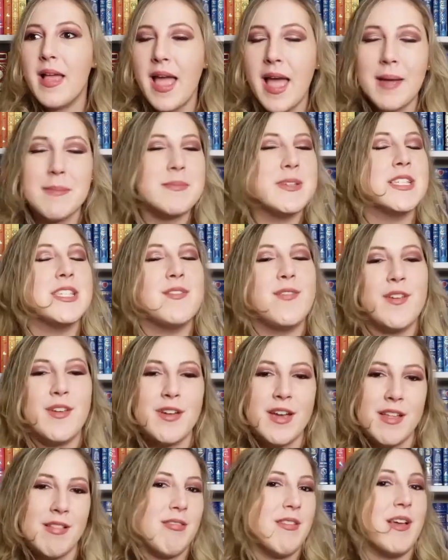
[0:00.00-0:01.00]

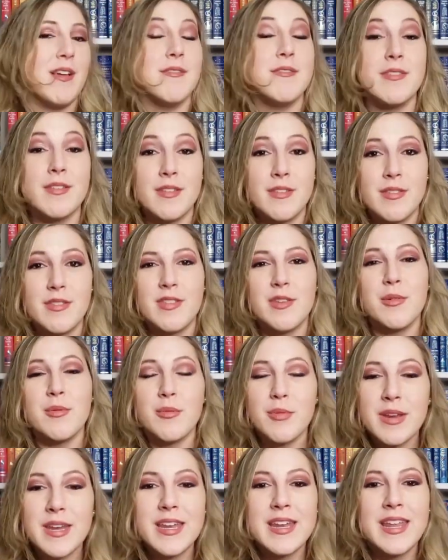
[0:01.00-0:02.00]
atmosphere. I loved the
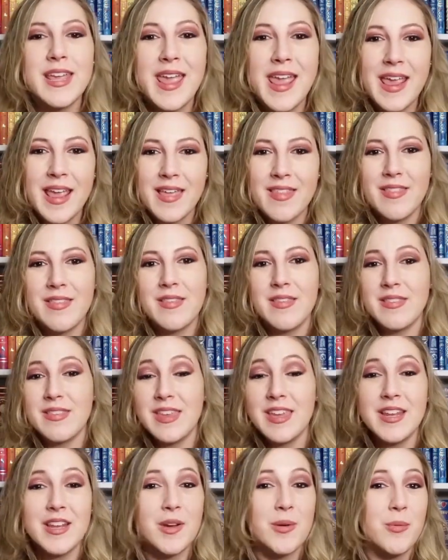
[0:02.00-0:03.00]
reading, and
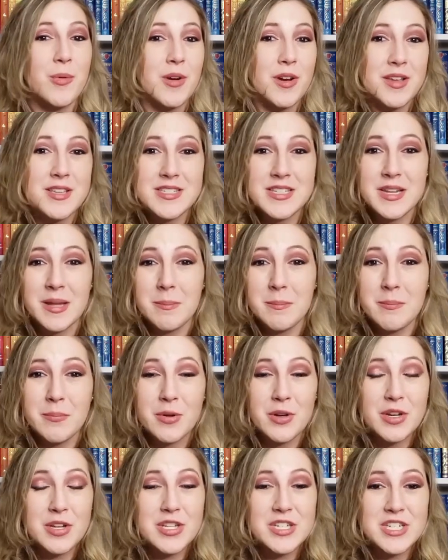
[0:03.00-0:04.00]
Nina works in a
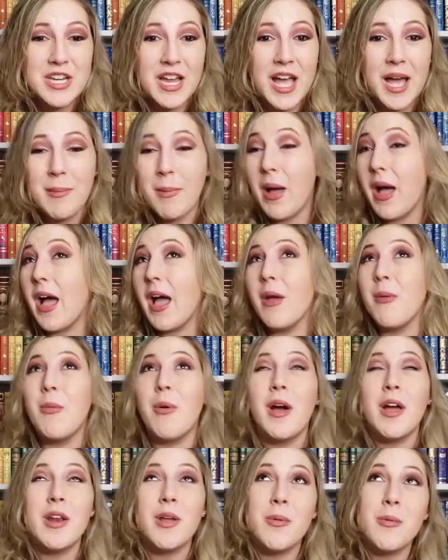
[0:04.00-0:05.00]
bookshop. I
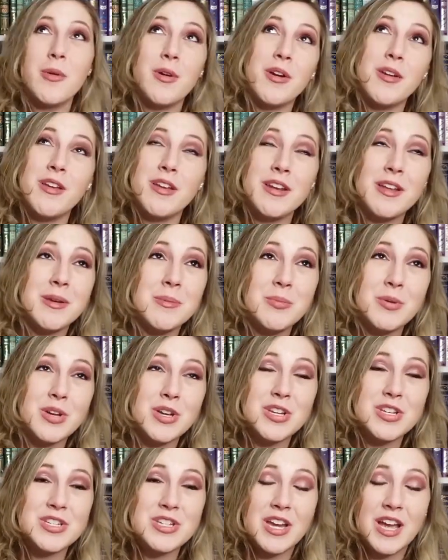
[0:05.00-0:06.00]
want to work in a
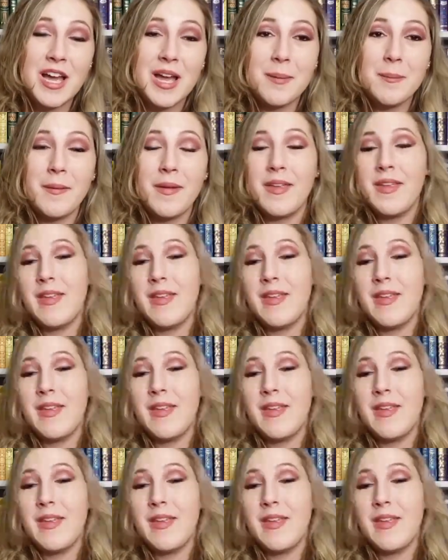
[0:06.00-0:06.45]
bookshop.